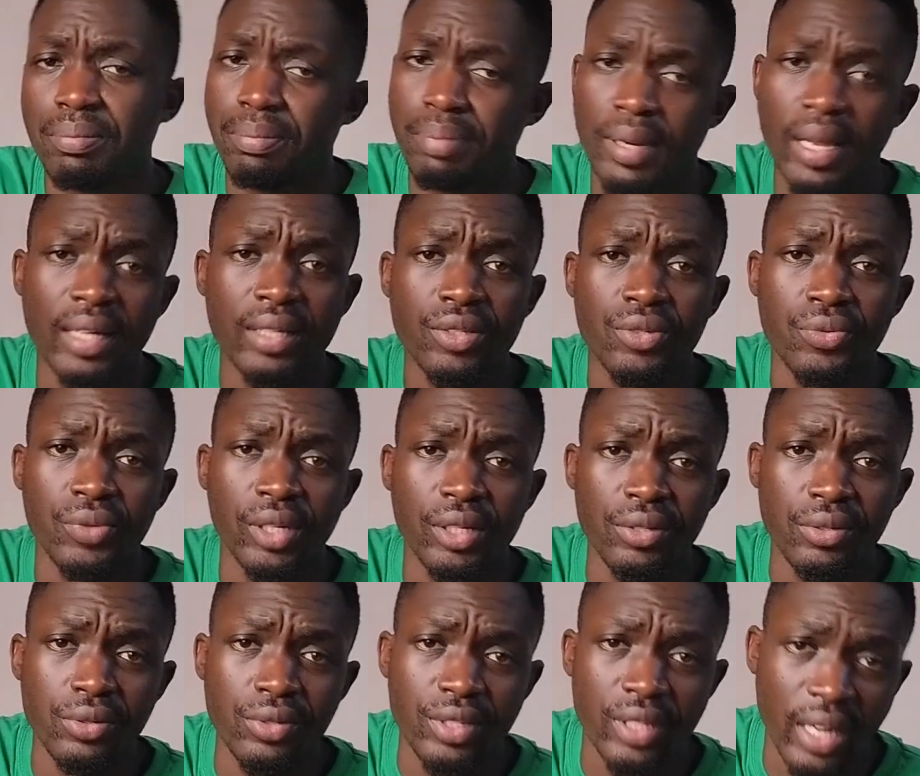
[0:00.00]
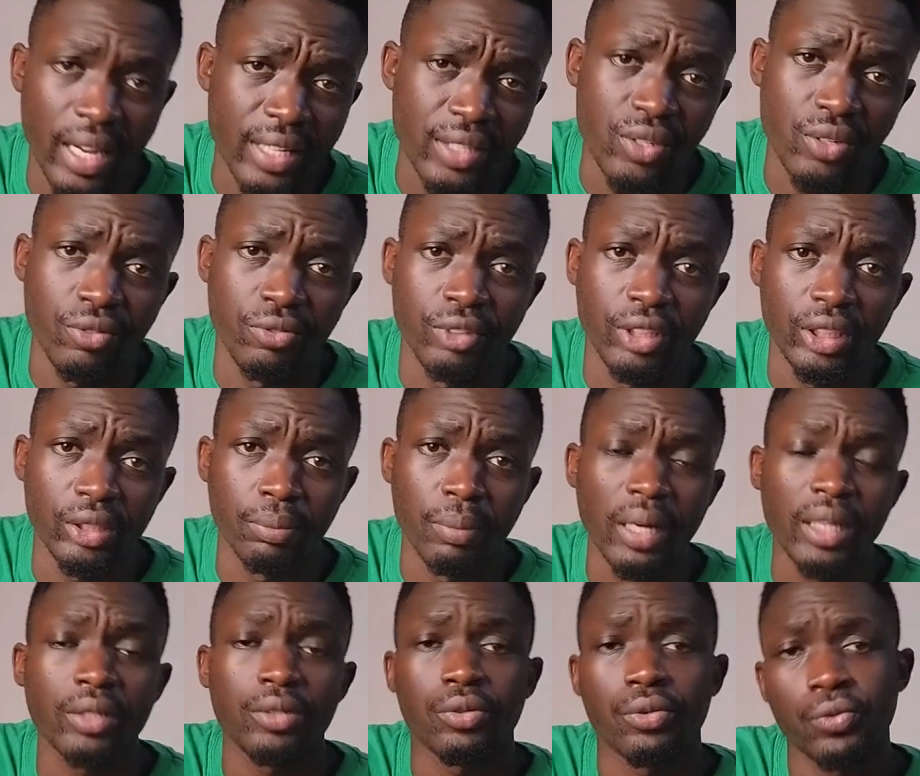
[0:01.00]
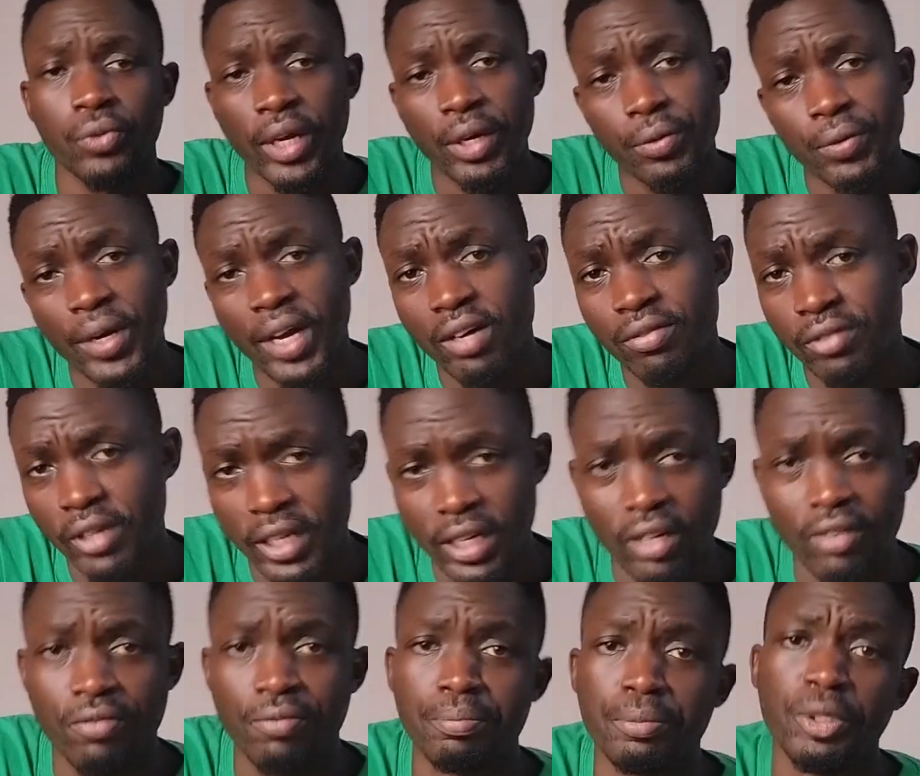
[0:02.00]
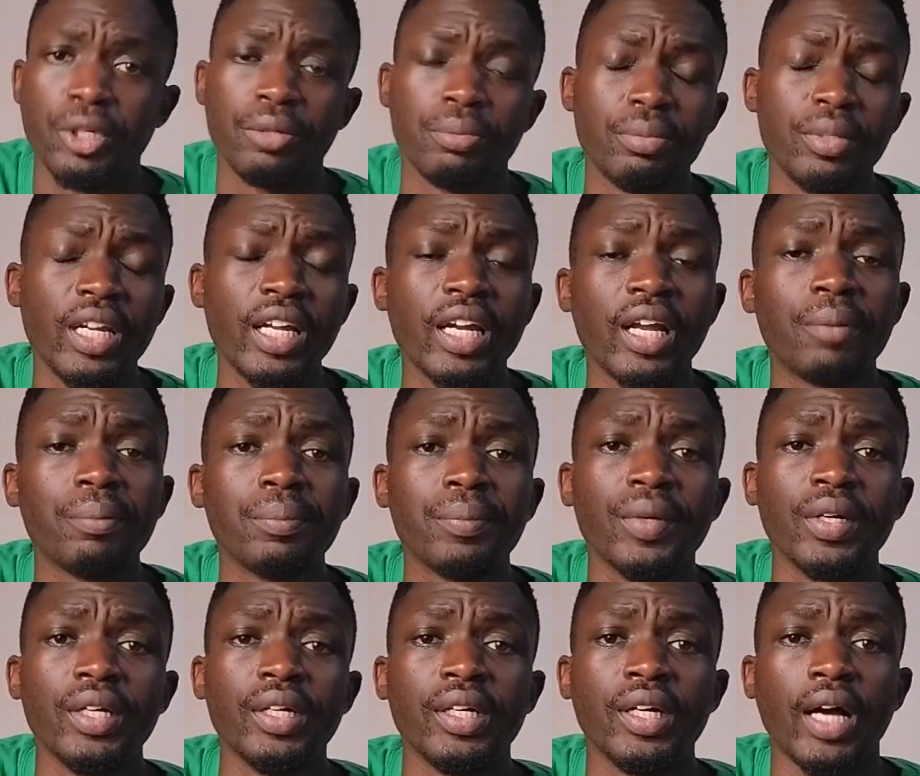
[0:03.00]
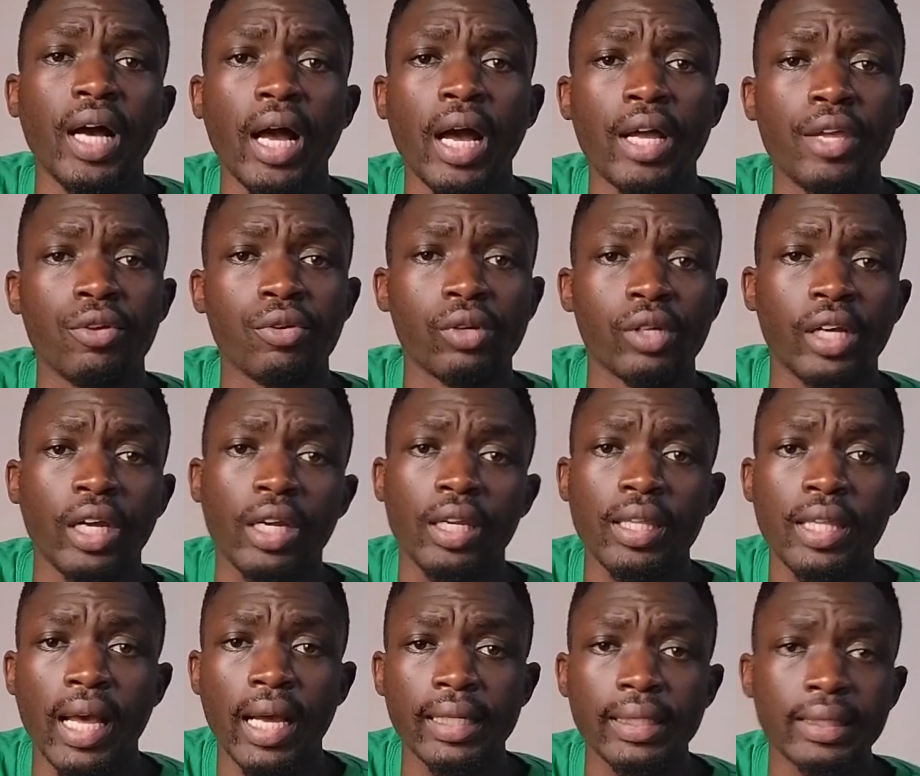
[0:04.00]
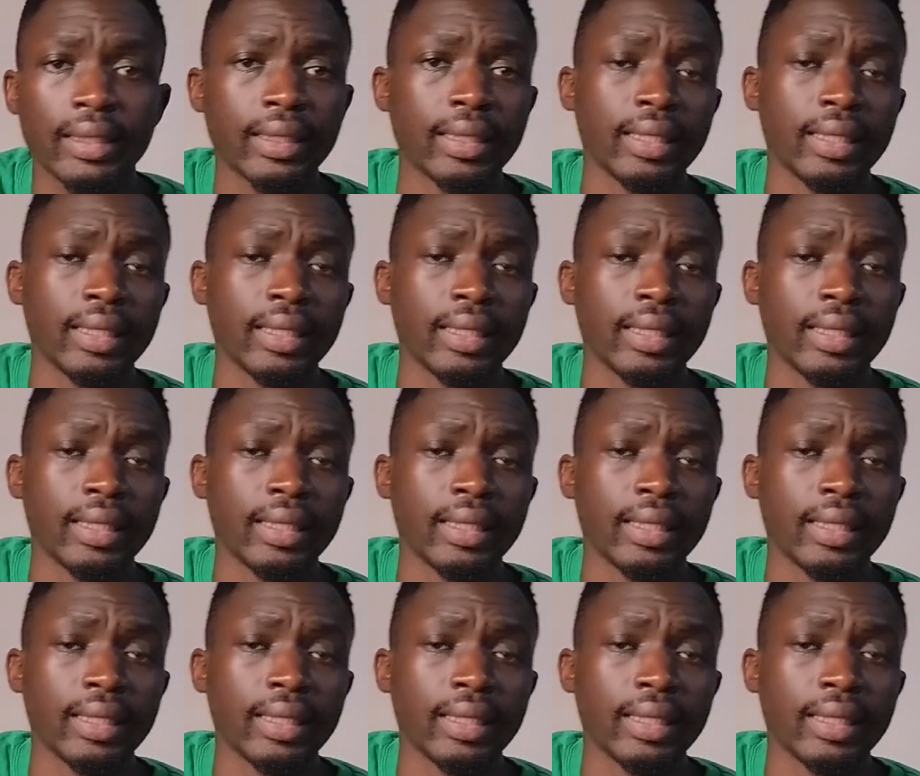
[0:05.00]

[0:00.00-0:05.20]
plants will use less of it. But when we have enough molybdenum, you'll get that